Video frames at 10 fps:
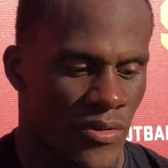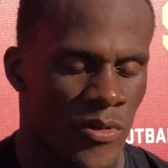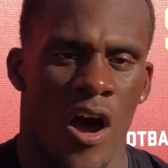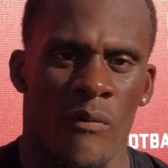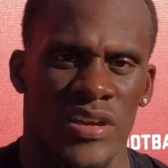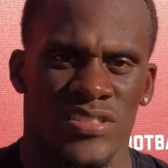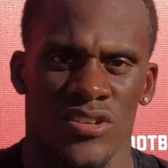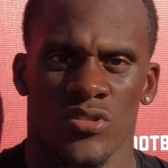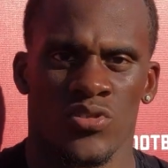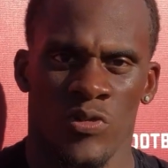we always, you
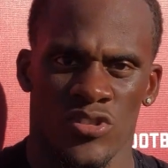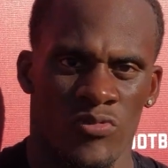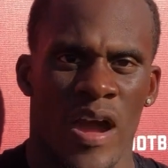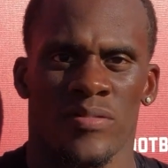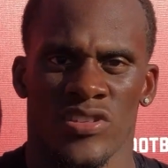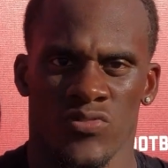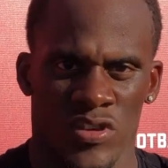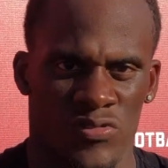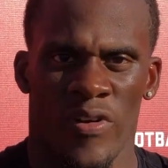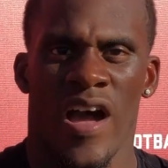know, switch reps and
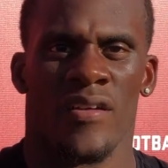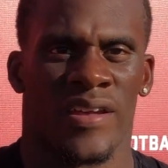switch around,